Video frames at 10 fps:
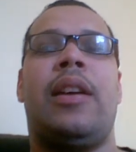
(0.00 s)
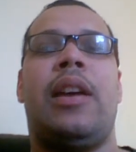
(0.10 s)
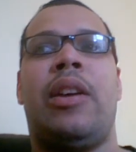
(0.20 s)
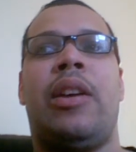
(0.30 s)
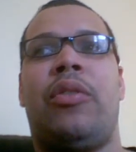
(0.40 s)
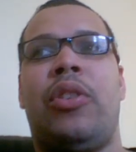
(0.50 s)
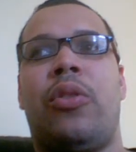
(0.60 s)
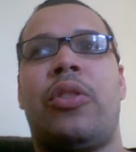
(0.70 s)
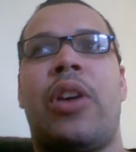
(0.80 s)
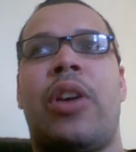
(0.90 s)
If
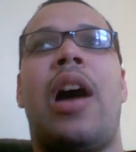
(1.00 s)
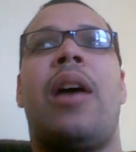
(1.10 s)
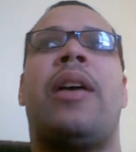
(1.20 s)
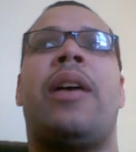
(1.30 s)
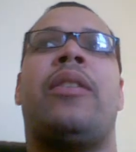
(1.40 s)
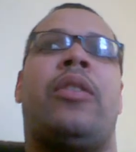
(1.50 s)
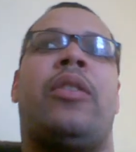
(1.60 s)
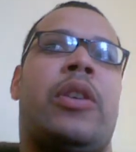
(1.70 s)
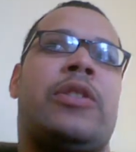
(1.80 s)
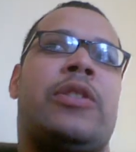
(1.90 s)
your job as a
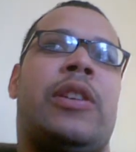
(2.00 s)
Christian